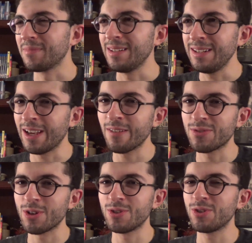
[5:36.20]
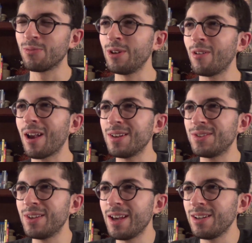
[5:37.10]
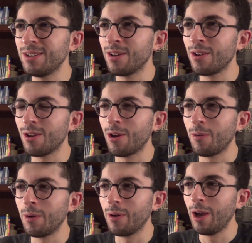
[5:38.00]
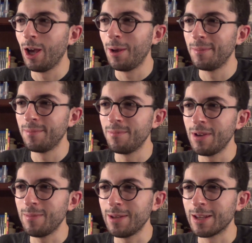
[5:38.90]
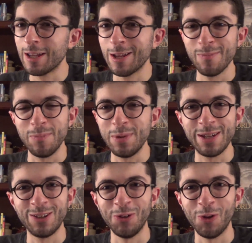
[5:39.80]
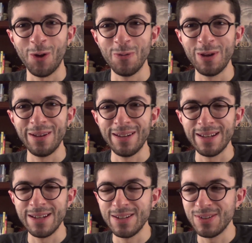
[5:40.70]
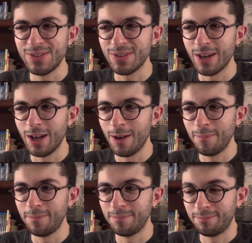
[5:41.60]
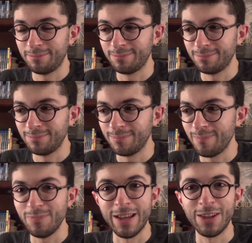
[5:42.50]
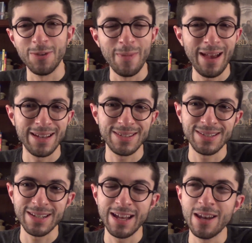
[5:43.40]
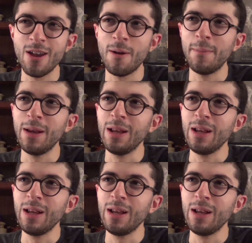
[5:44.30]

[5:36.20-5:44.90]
he kind of starts to realize that, you know, maybe being alone is not the best. And